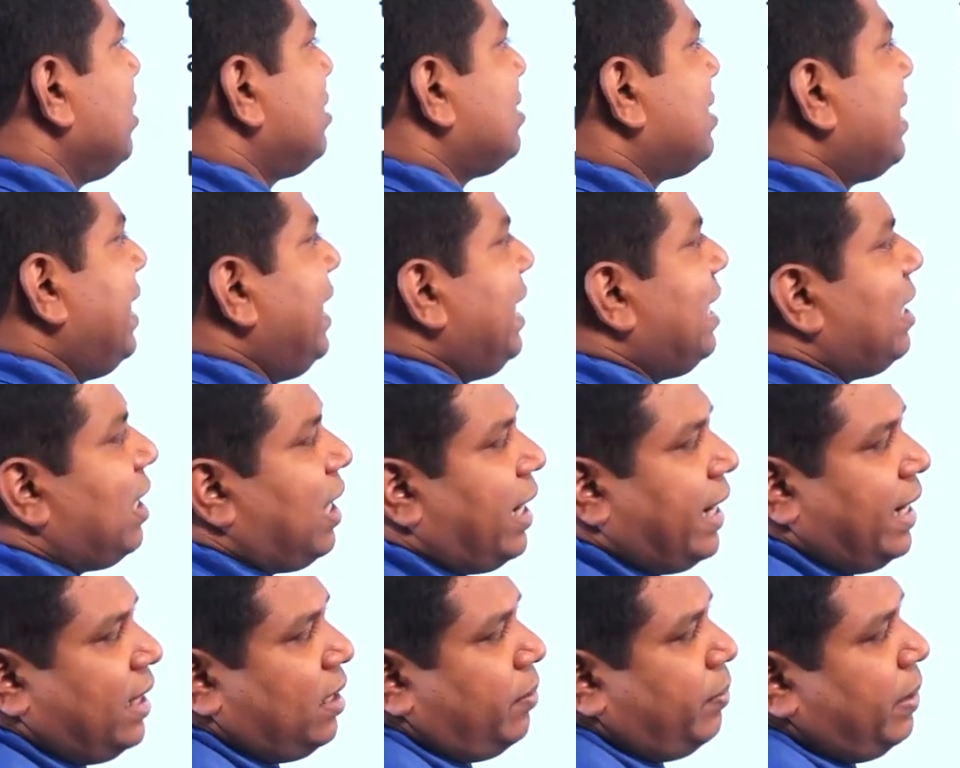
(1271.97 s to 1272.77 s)
straight
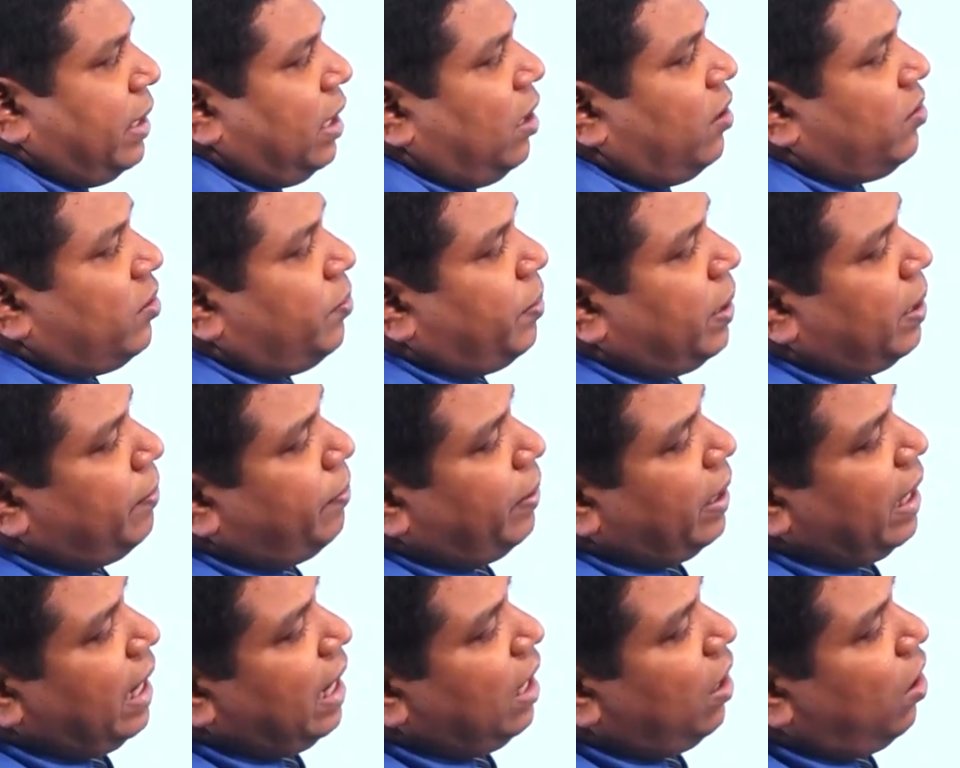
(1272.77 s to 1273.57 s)
line in the middle of the
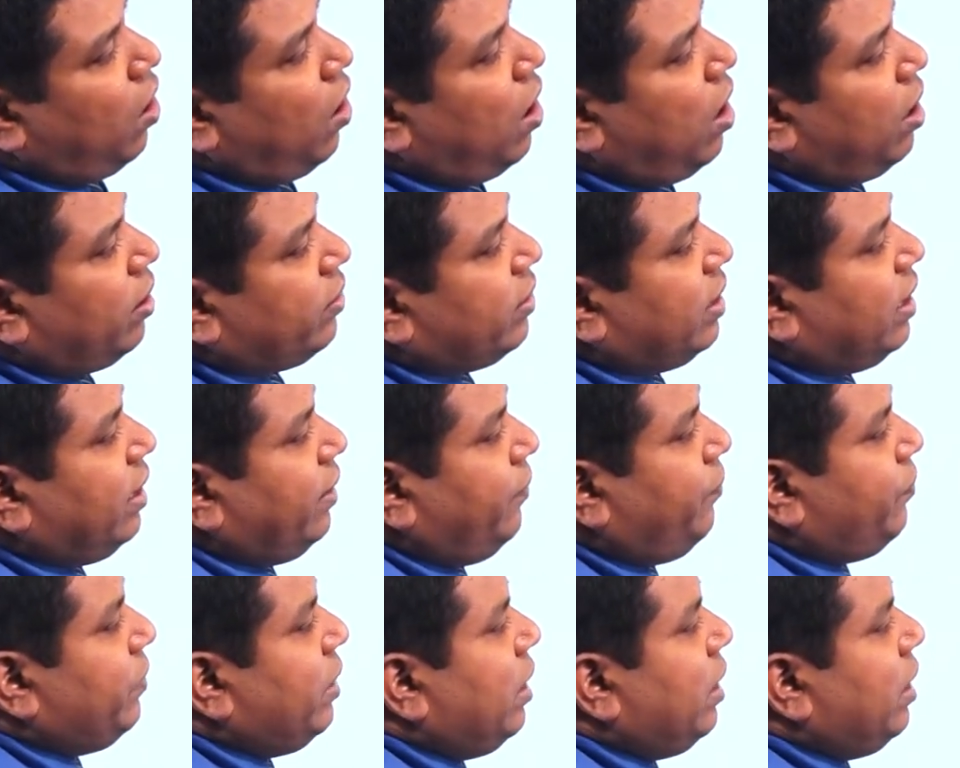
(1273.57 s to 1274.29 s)
paper along the